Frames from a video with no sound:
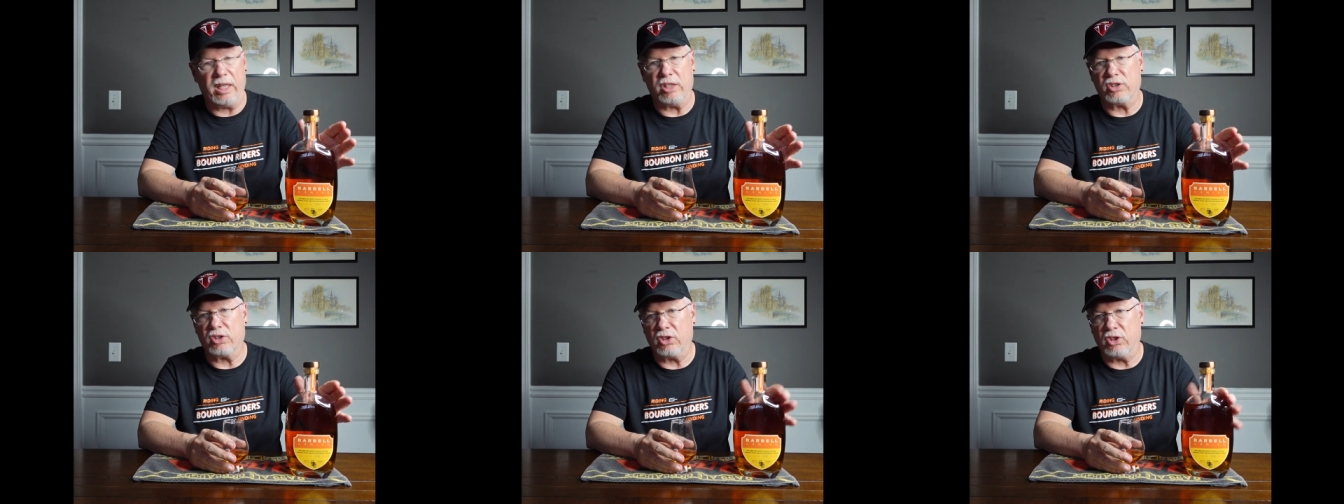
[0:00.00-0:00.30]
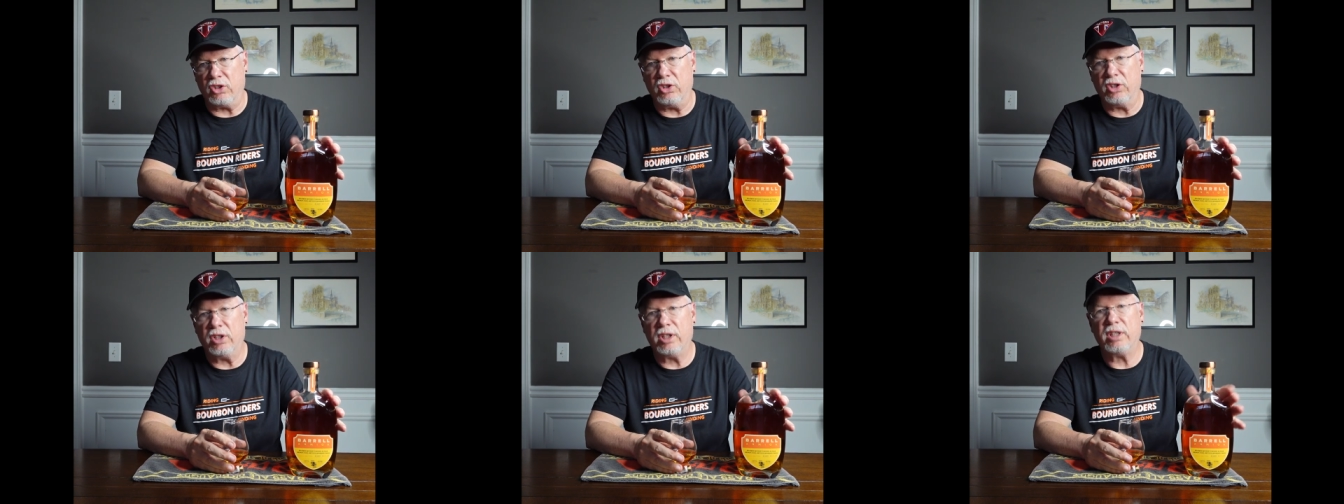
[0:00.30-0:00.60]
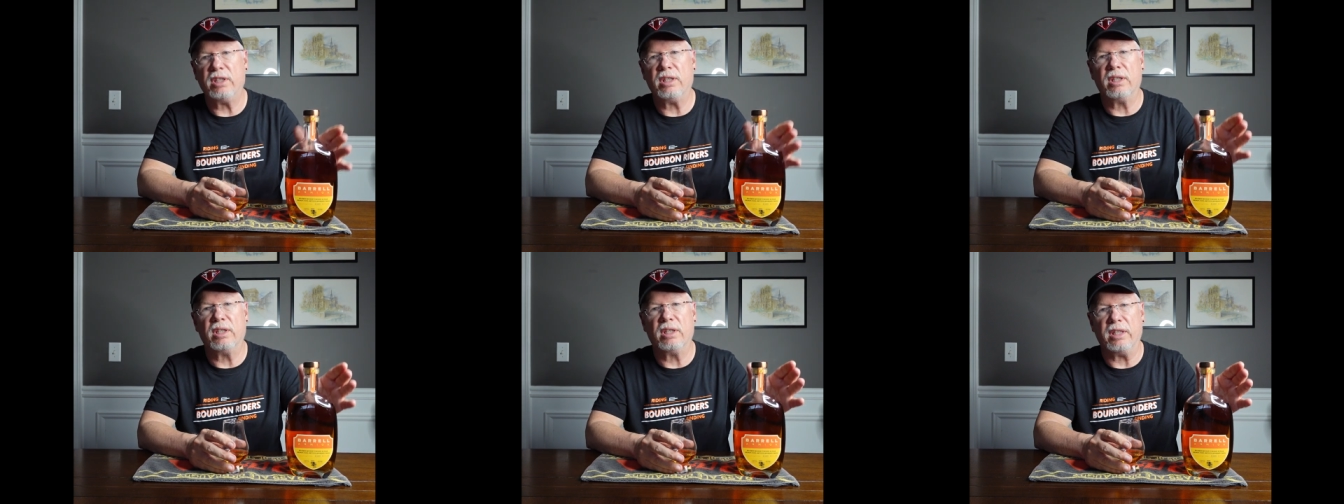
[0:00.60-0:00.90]
It's
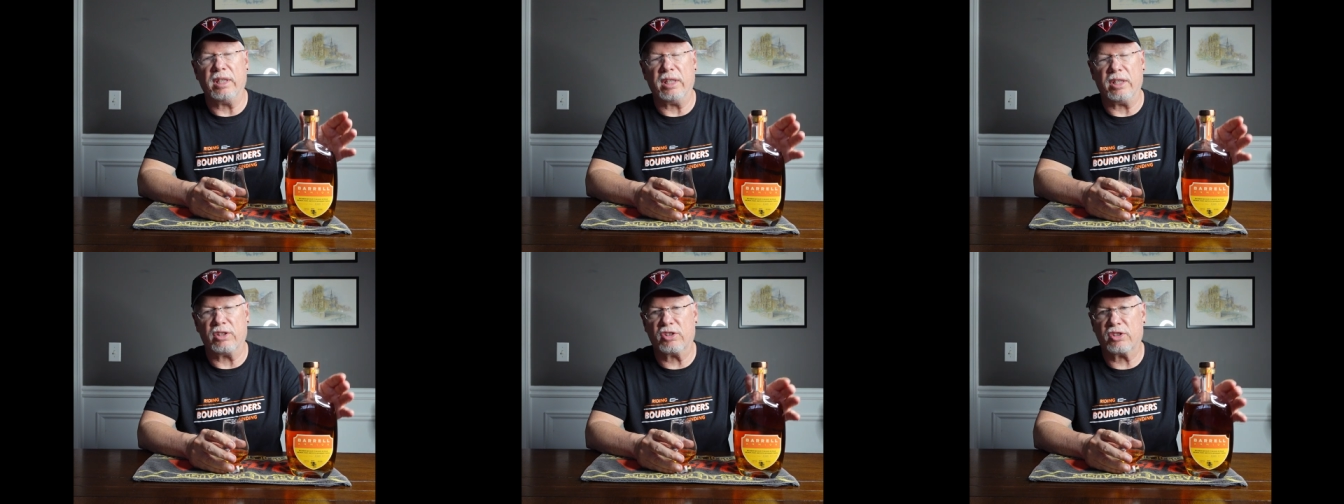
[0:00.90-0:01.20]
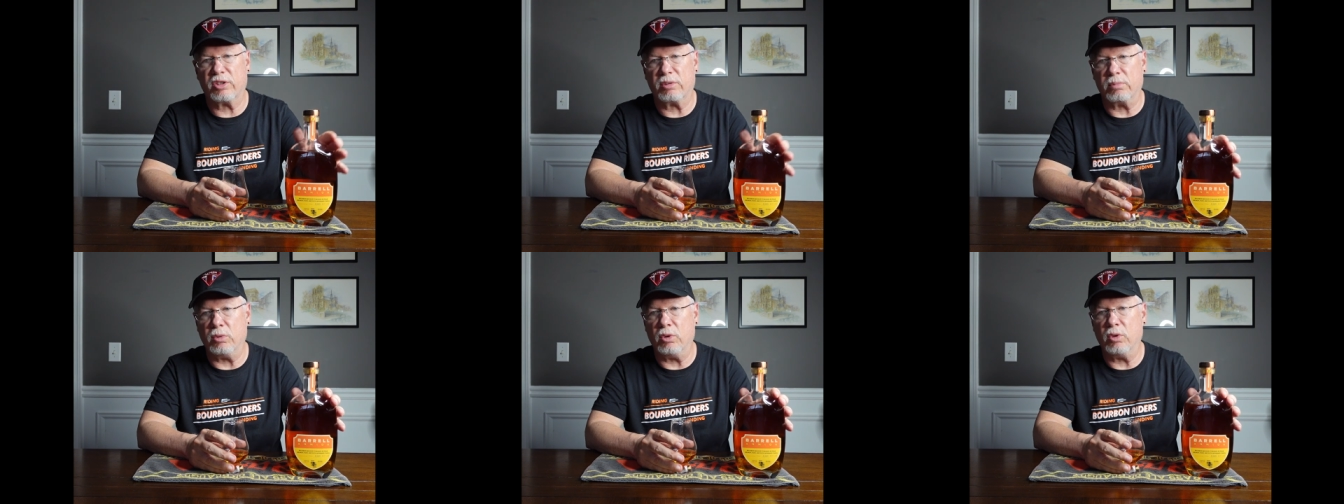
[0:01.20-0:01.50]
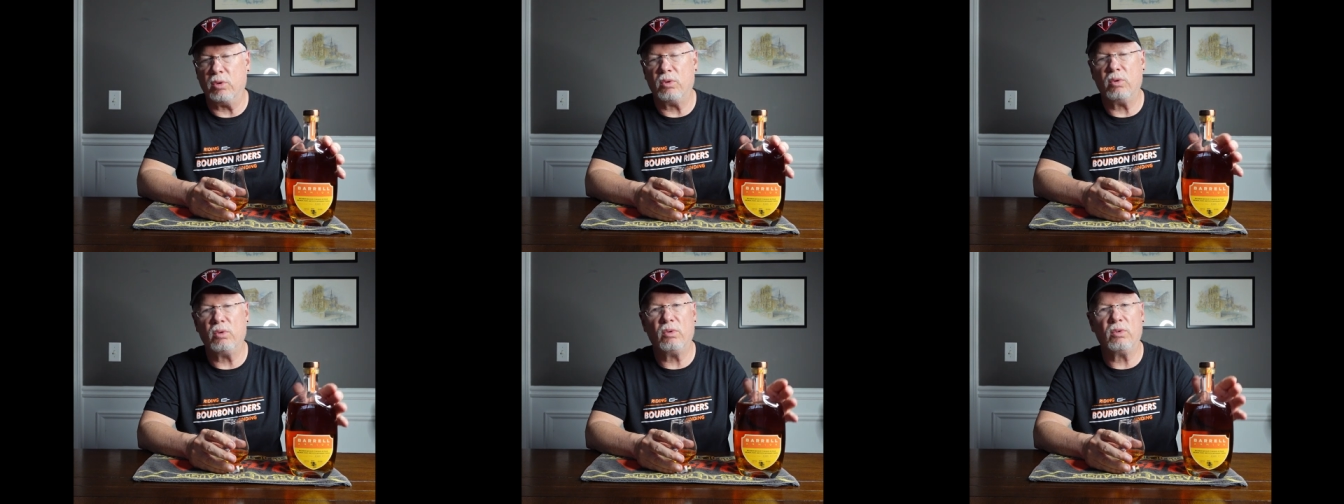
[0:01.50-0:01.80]
good, it's
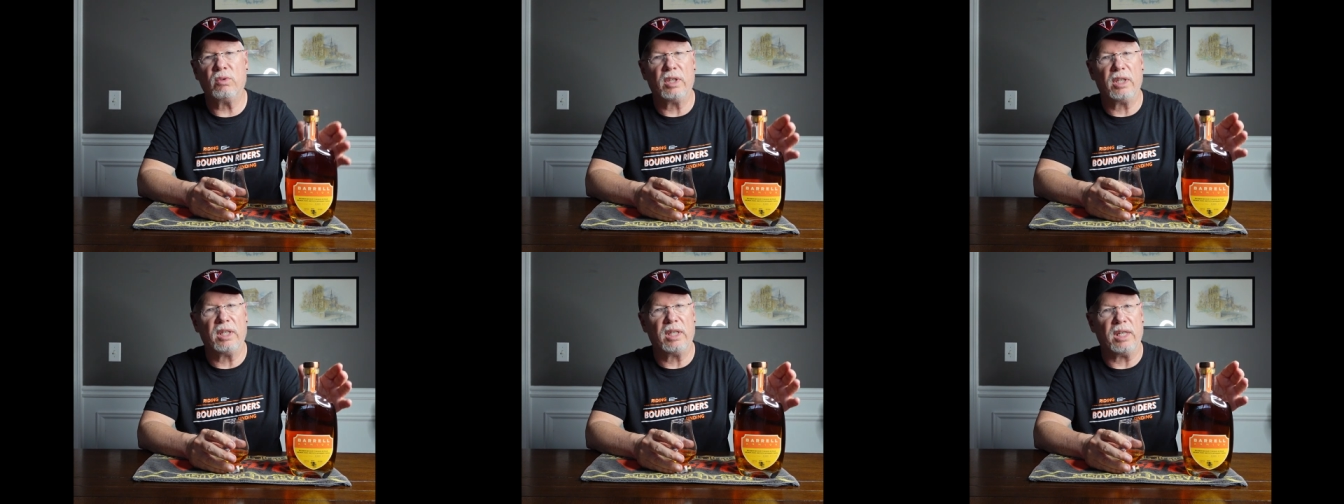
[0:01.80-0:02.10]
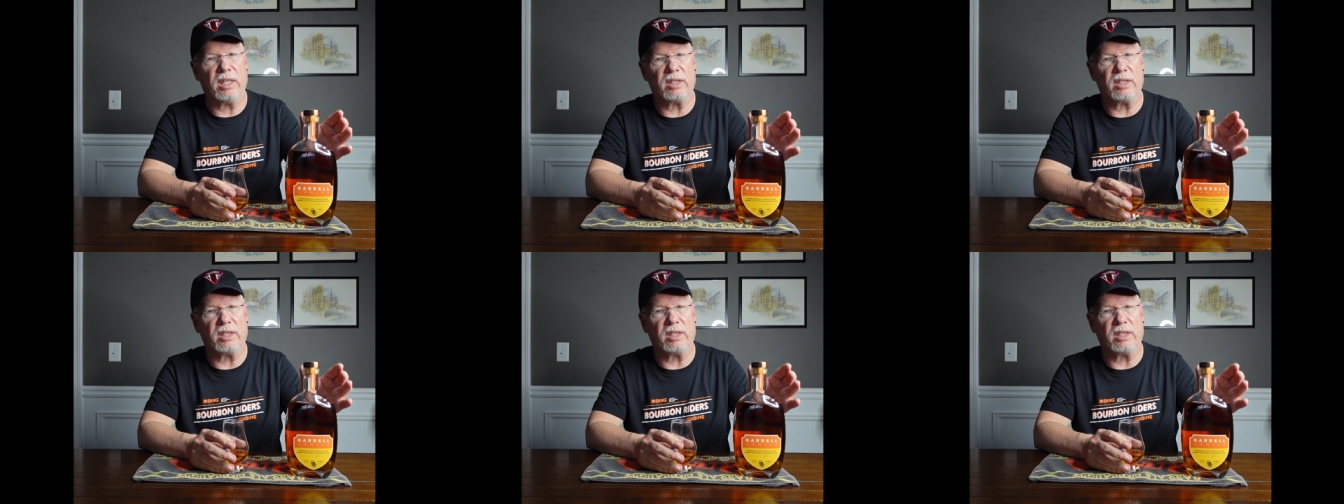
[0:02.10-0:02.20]
smooth,